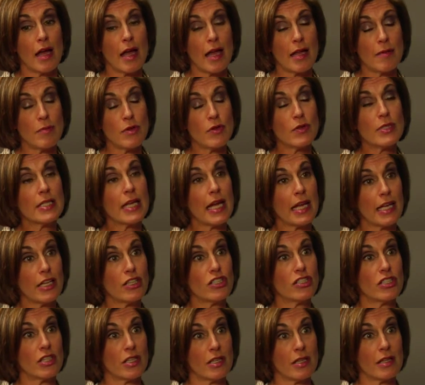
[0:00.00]
a
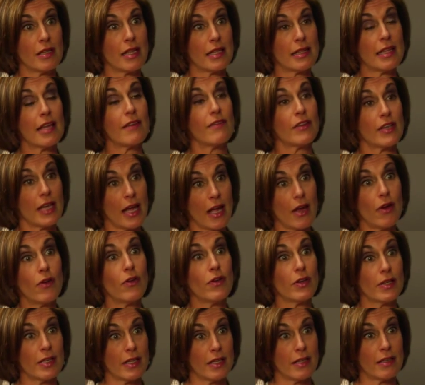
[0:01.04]
mutation that they've
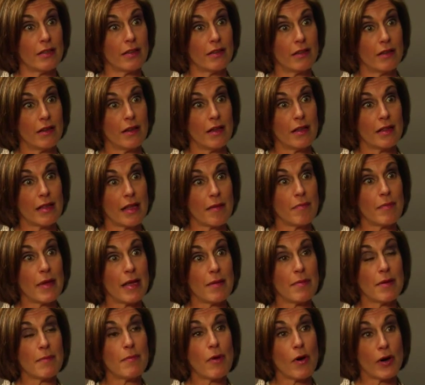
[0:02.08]
inherited that
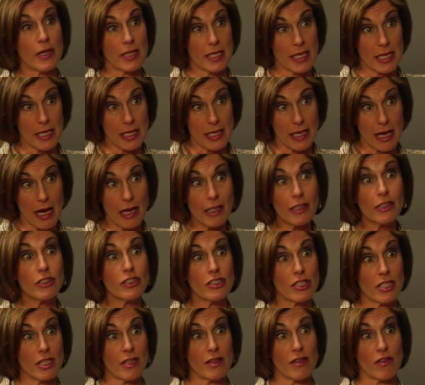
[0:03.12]
may be part of the
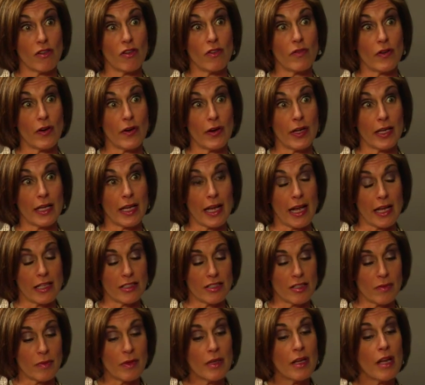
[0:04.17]
etiology of their ovarian
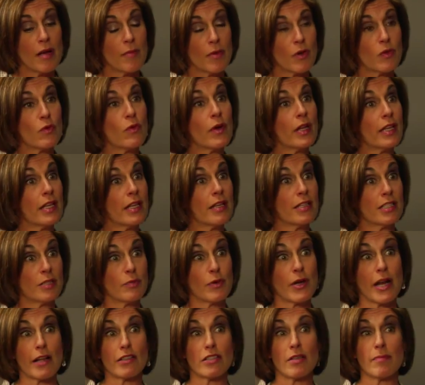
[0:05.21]
cancer, but really
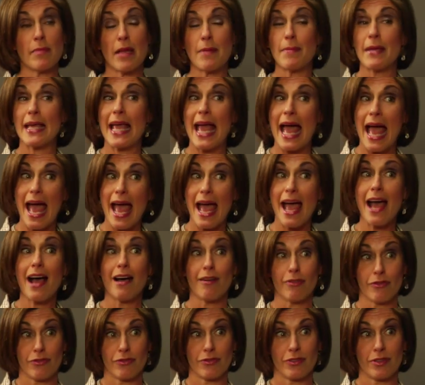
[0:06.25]
spread out to maybe
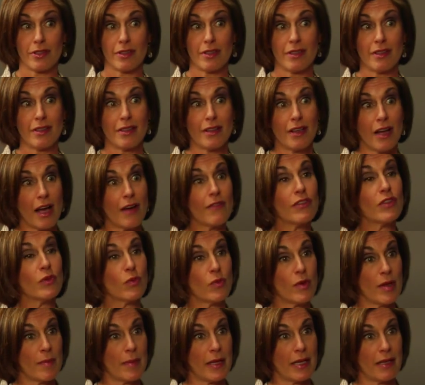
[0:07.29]
half of the
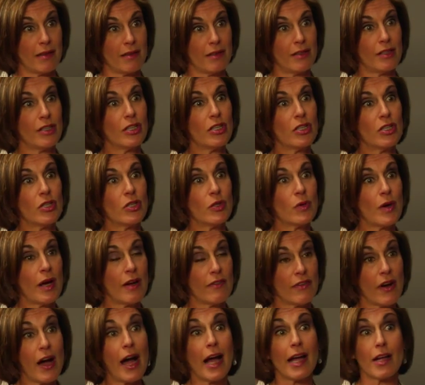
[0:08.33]
women who
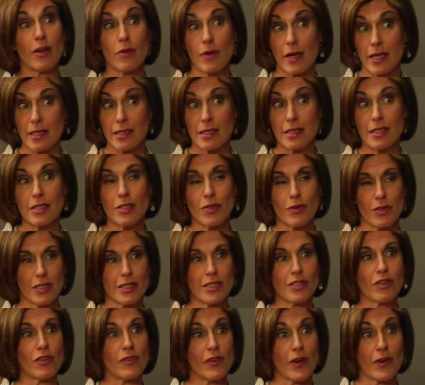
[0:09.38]
have high-grade
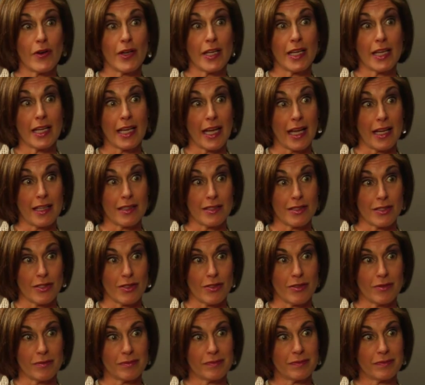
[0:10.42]
serous ovarian cancer.